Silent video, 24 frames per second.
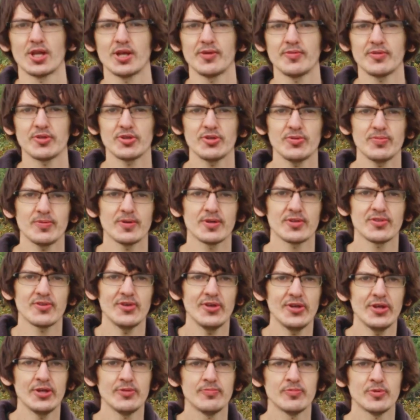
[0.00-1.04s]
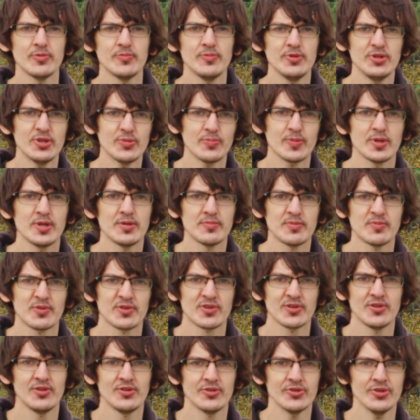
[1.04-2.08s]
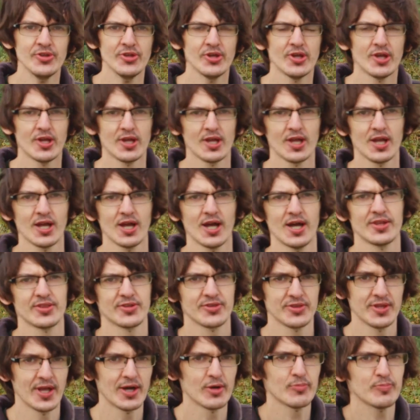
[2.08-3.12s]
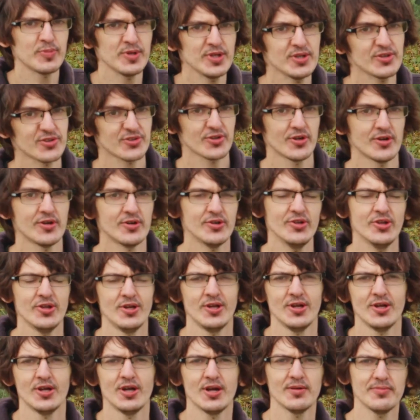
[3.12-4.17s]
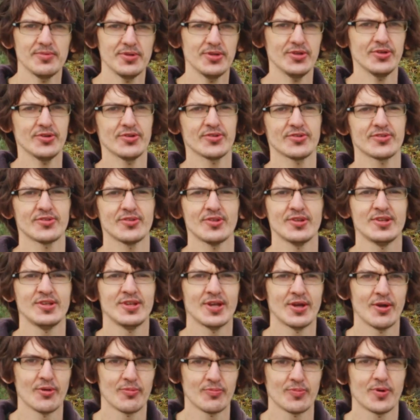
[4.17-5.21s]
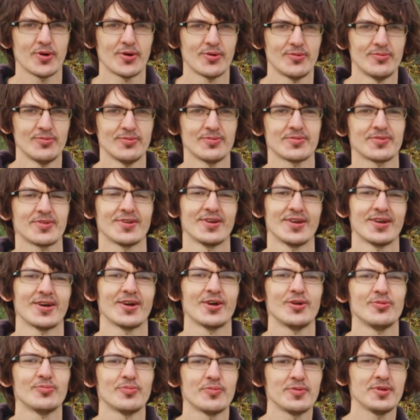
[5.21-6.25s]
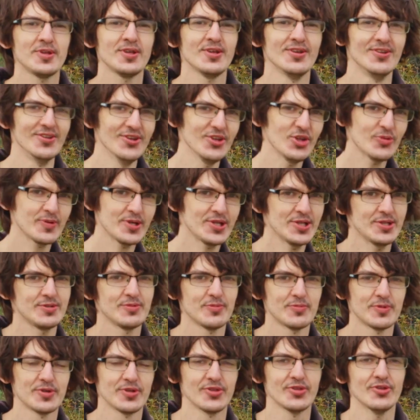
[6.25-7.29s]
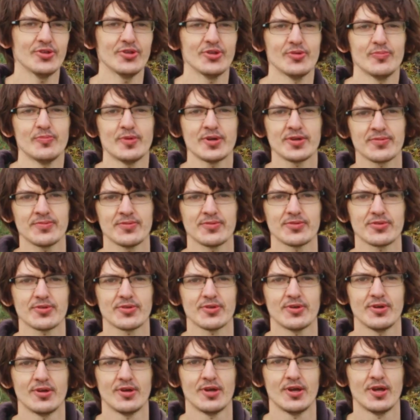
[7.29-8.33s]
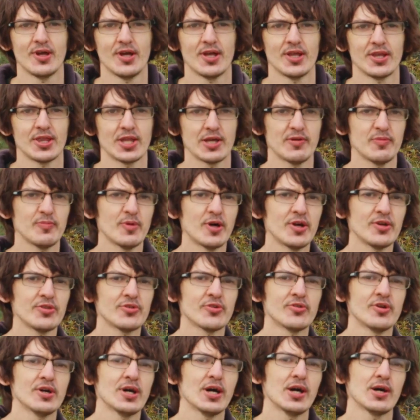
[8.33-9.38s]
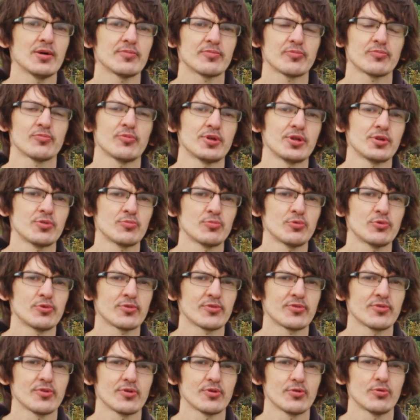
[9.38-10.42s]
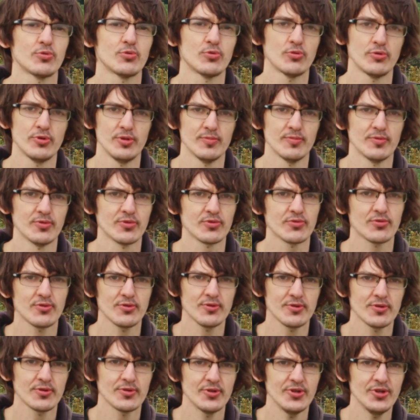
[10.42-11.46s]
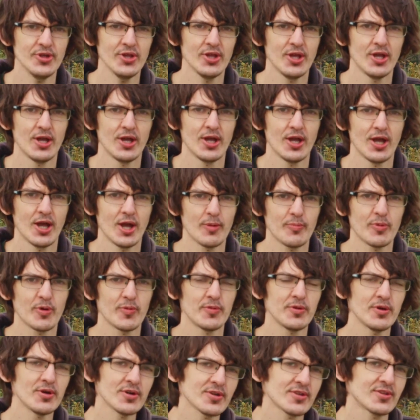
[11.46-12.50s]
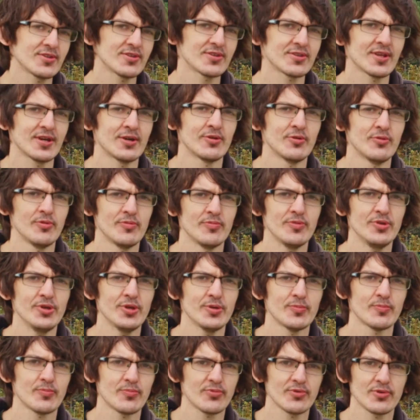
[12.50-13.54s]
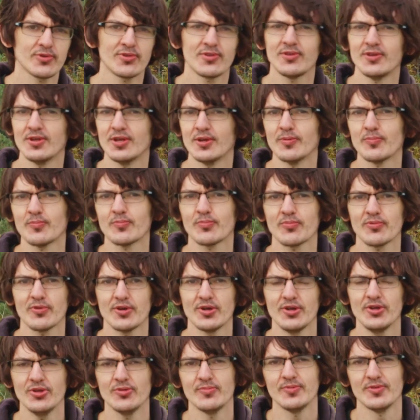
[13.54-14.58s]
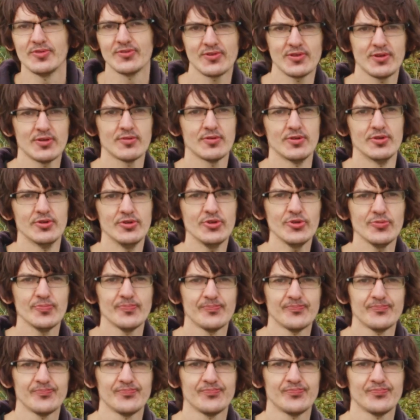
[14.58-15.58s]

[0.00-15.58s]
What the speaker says: And I think it's fair to say that these bathing machines and now beach huts have certainly evolved over the years, especially the ones at Mudderford. Now, they might not have running water or even toilets, but they are kitted out with some pretty impressive interiors.